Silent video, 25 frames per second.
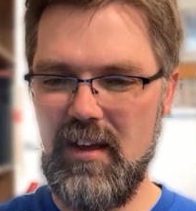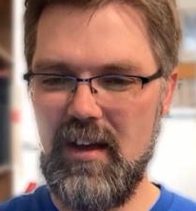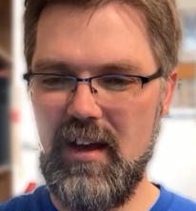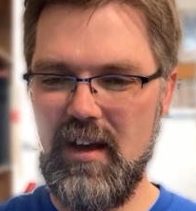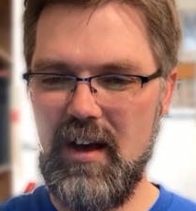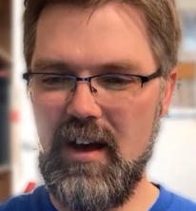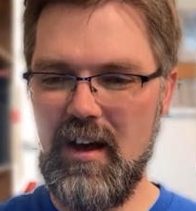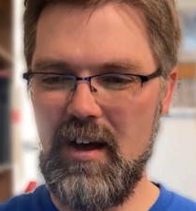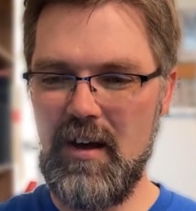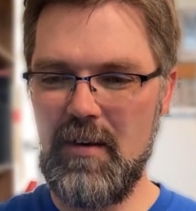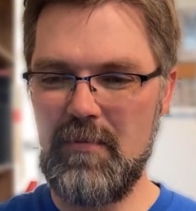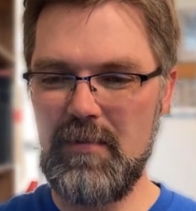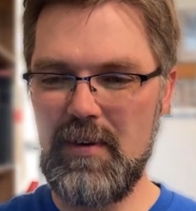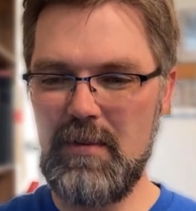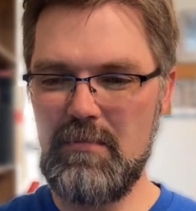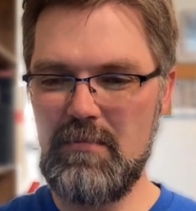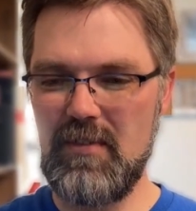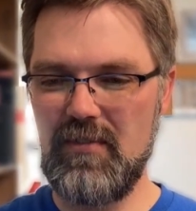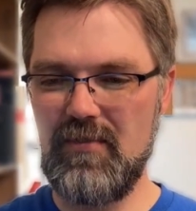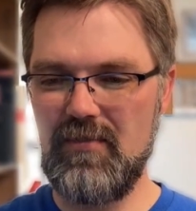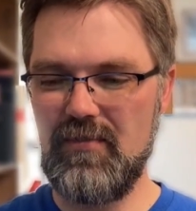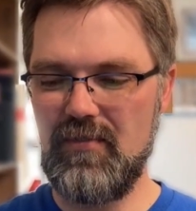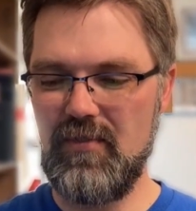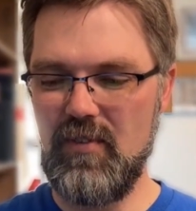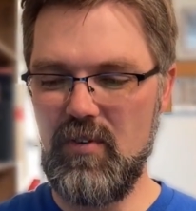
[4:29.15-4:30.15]
Um, number
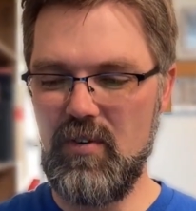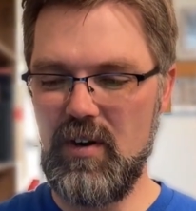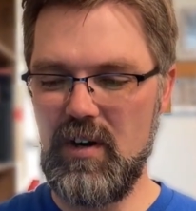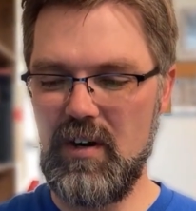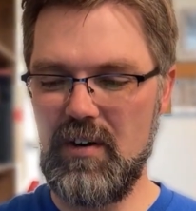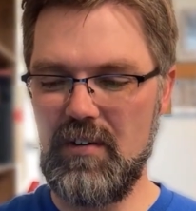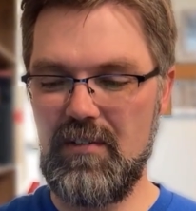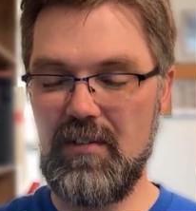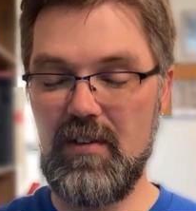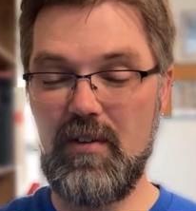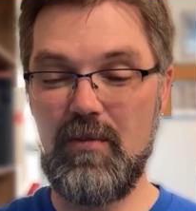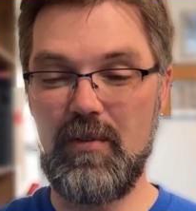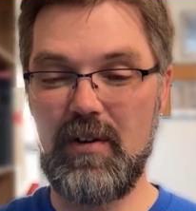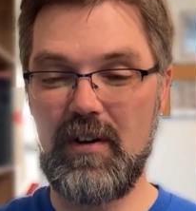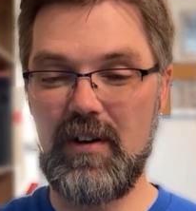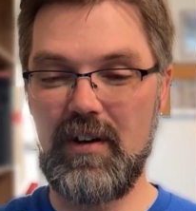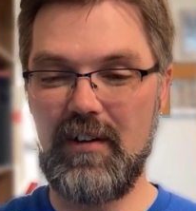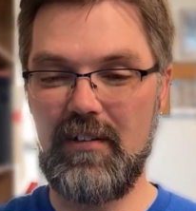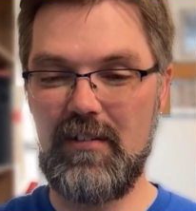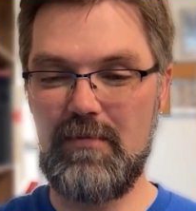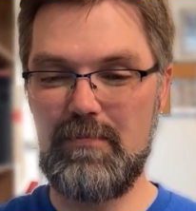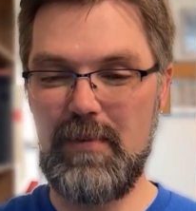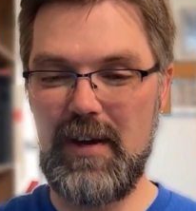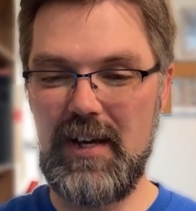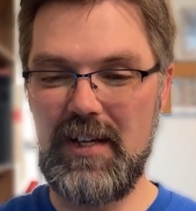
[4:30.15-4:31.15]
four, so we're
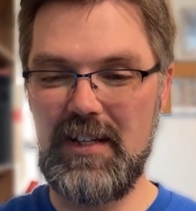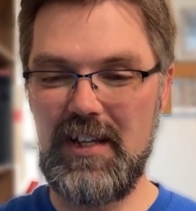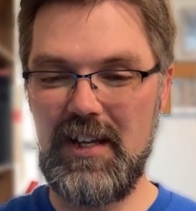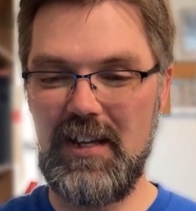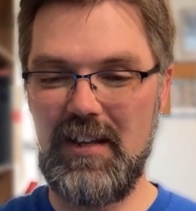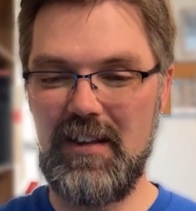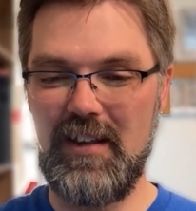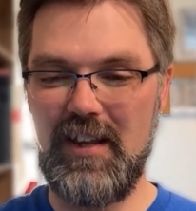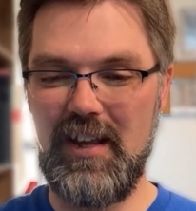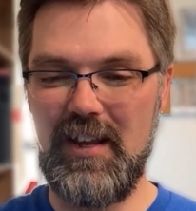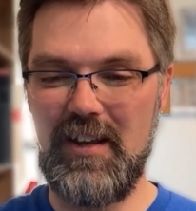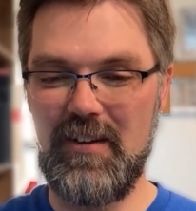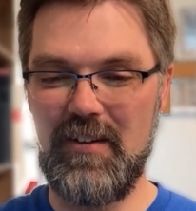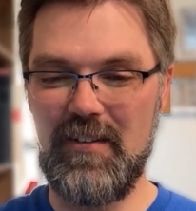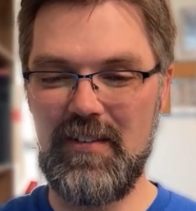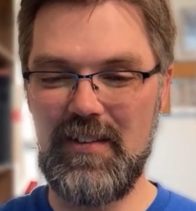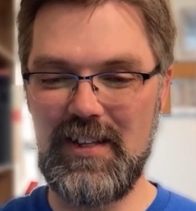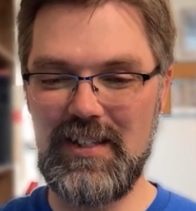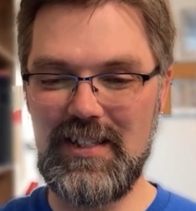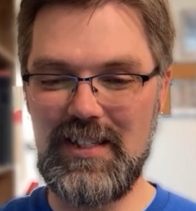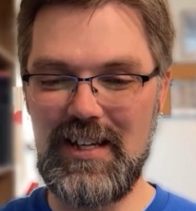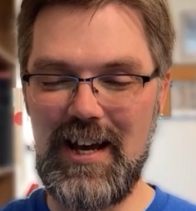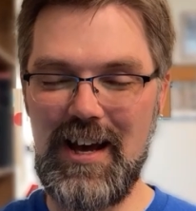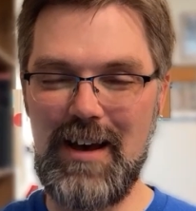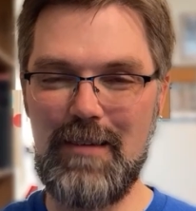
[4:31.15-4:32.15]
expecting, you know, the
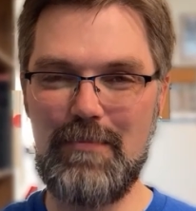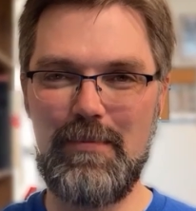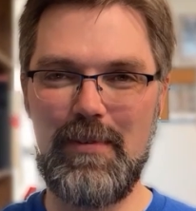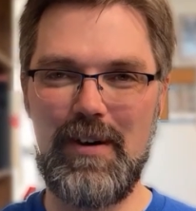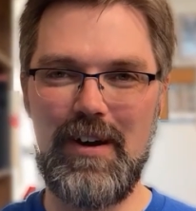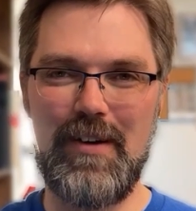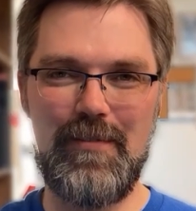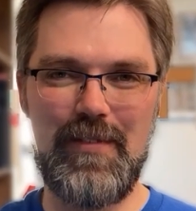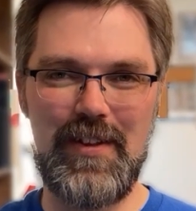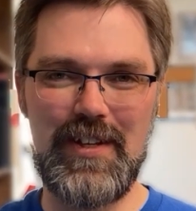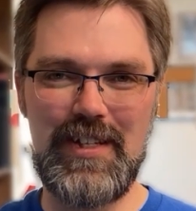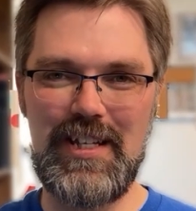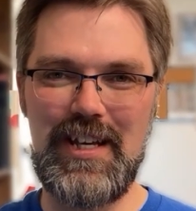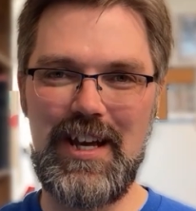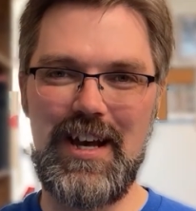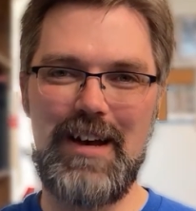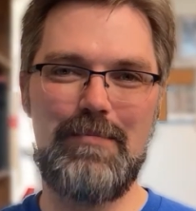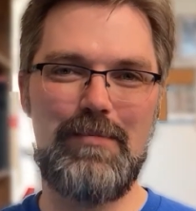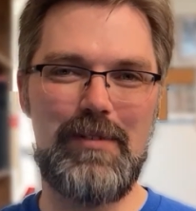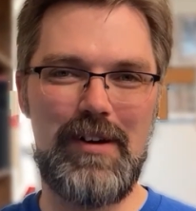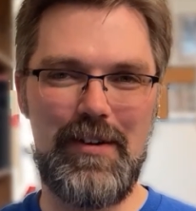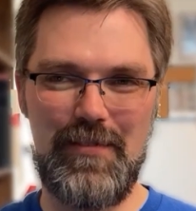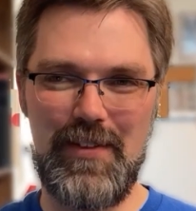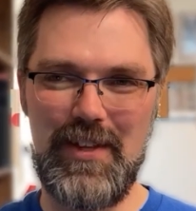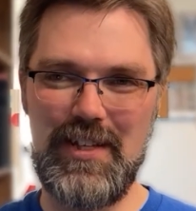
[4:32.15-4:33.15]
top of the top
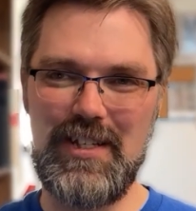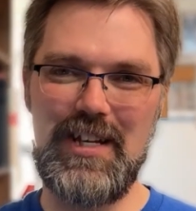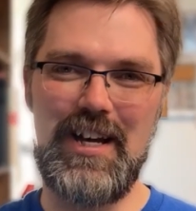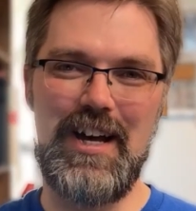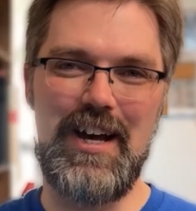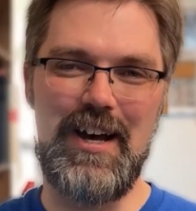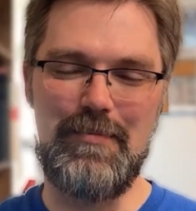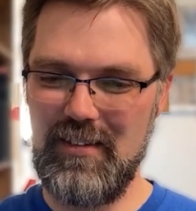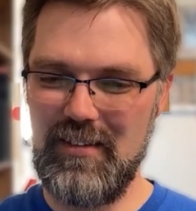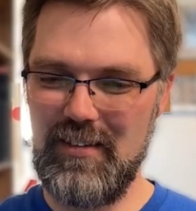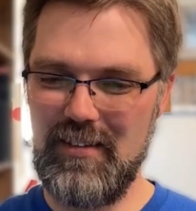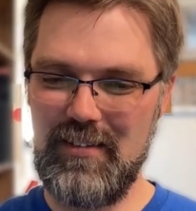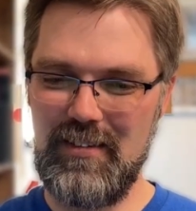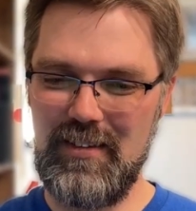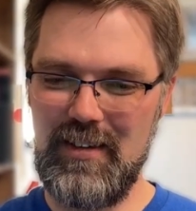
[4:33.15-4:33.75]
of the top.